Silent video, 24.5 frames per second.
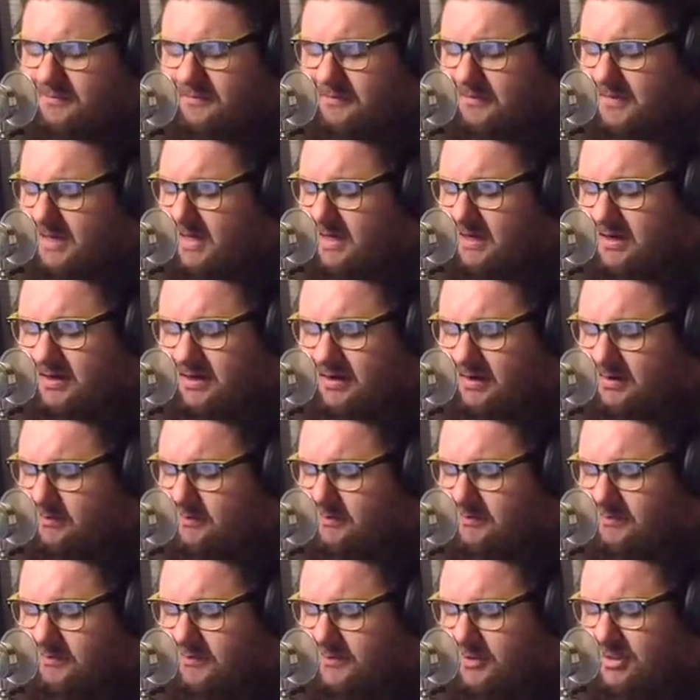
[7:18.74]
ended
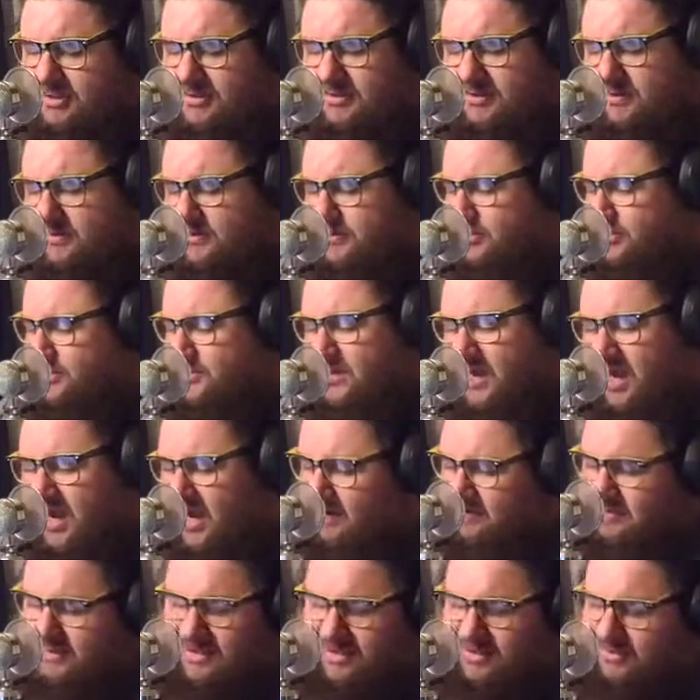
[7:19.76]
up just
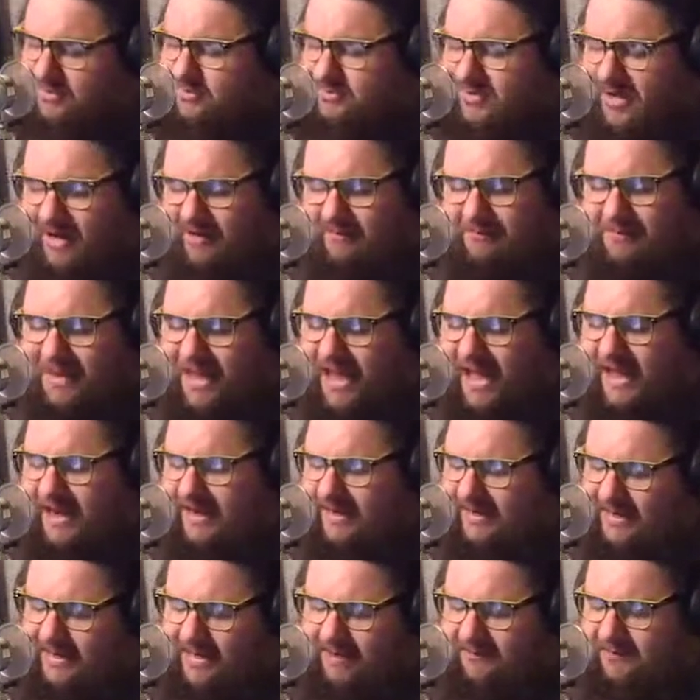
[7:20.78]
opting to drive
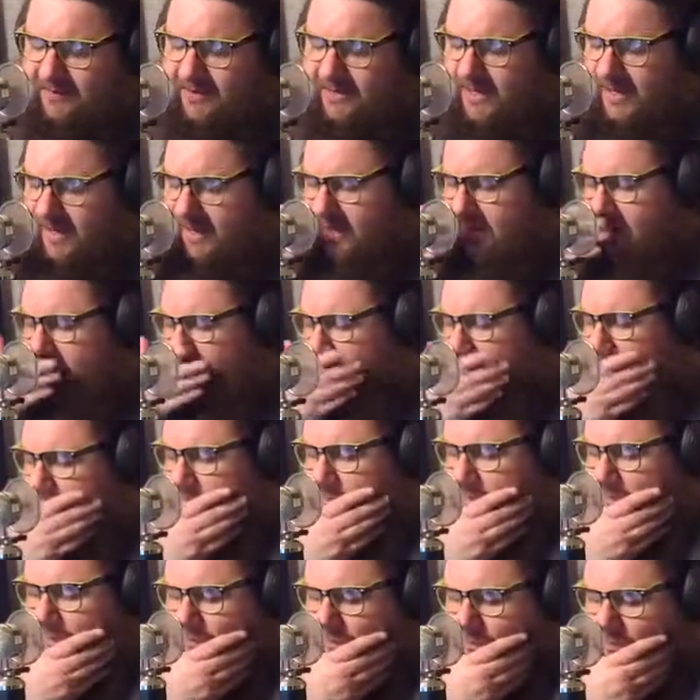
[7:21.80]
back every night.
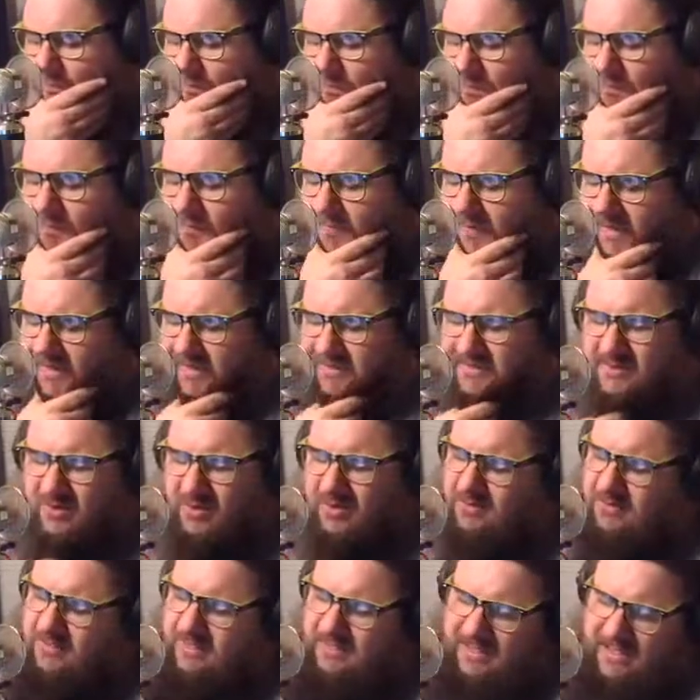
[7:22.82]
And it's
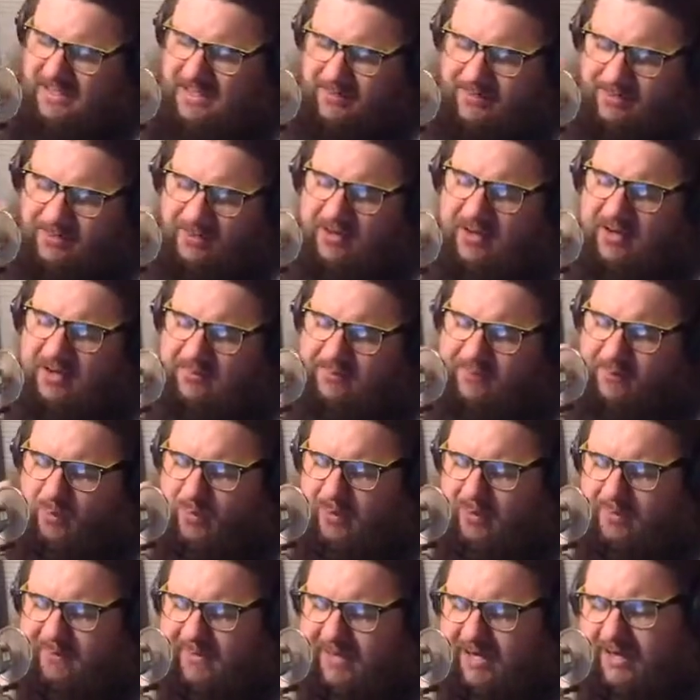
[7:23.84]
only like a 30 or
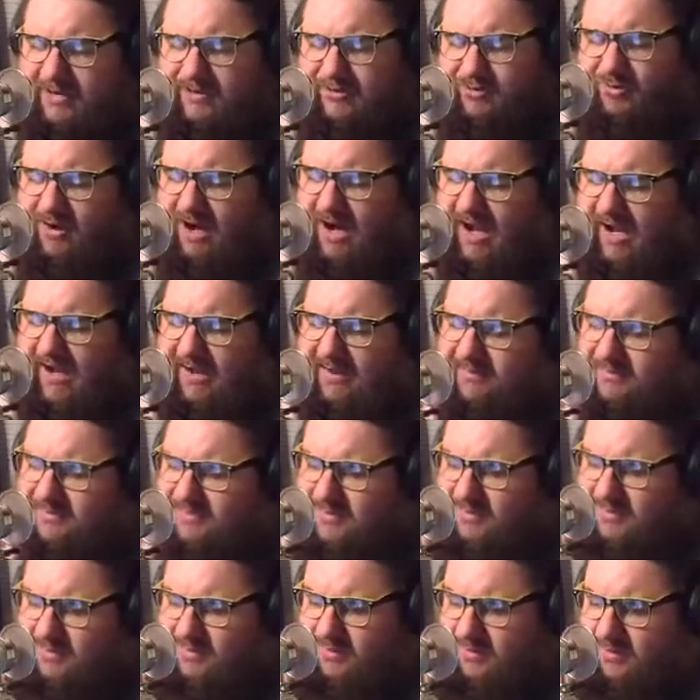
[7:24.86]
40 minute drive,
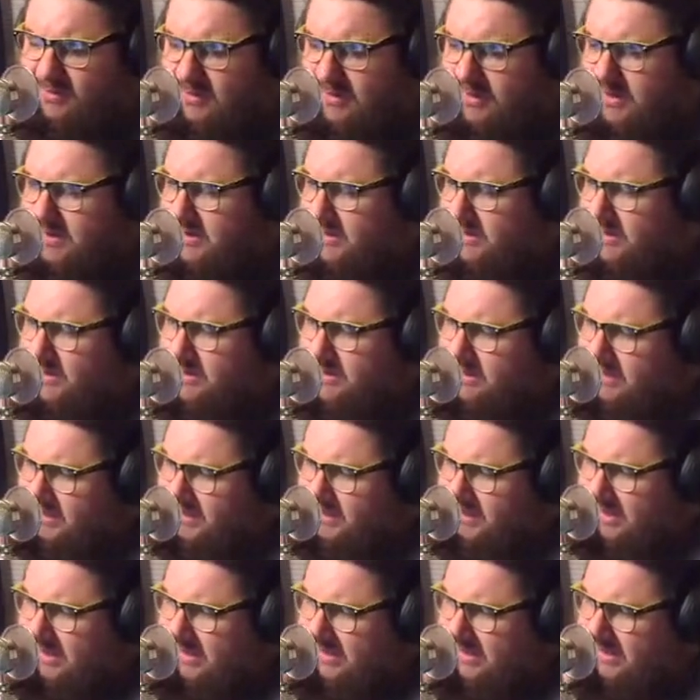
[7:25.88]
so
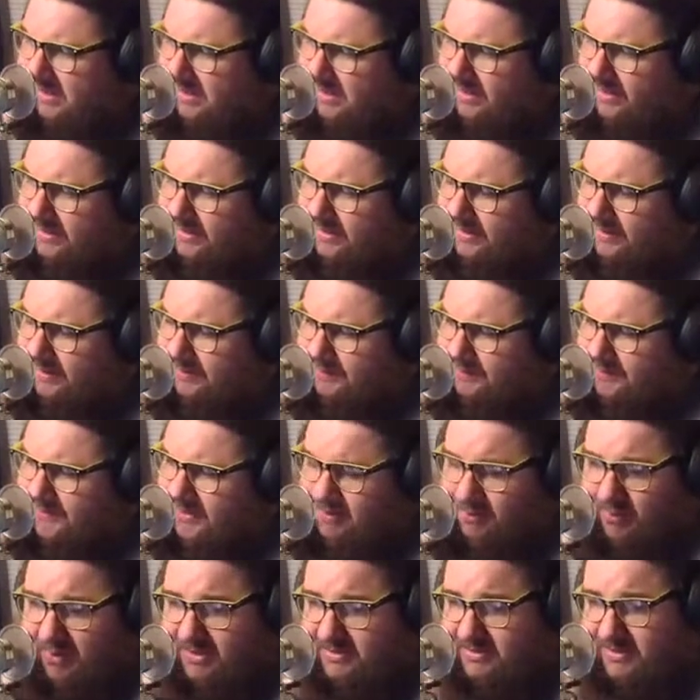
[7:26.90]

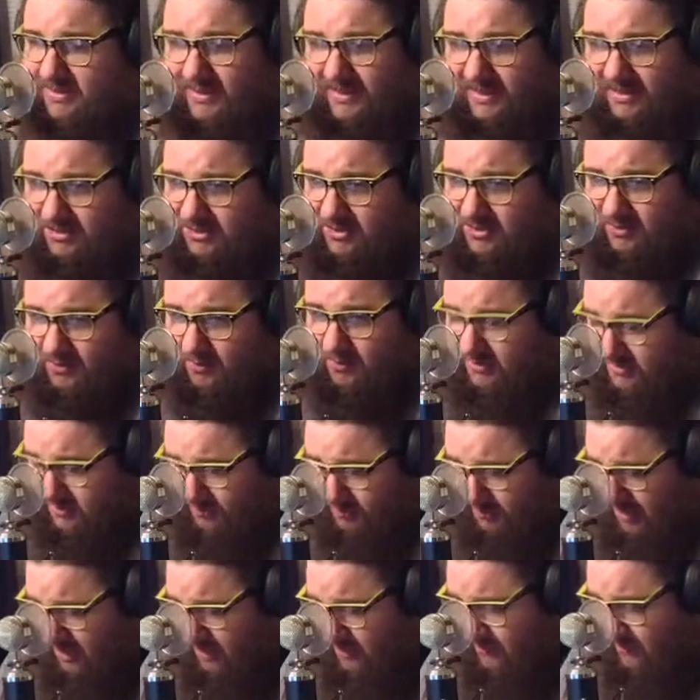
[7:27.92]
it wasn't an issue. It wasn't
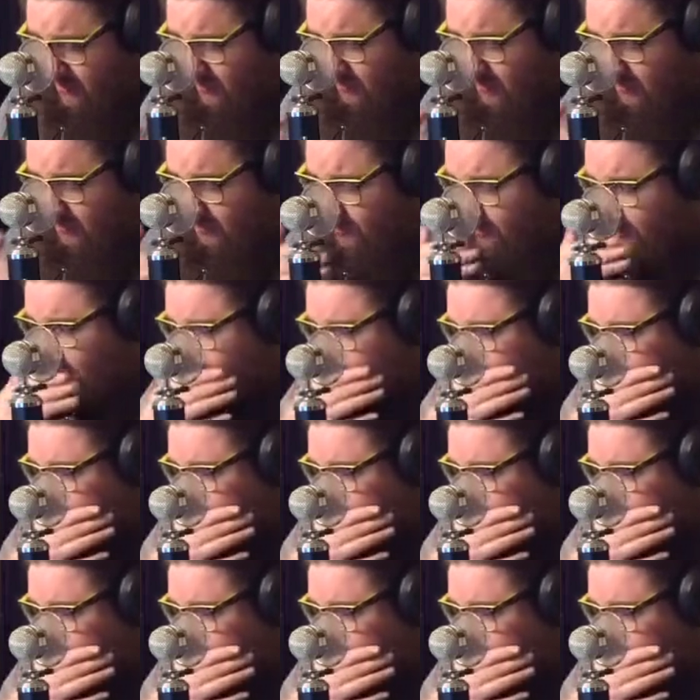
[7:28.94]
a problem at all.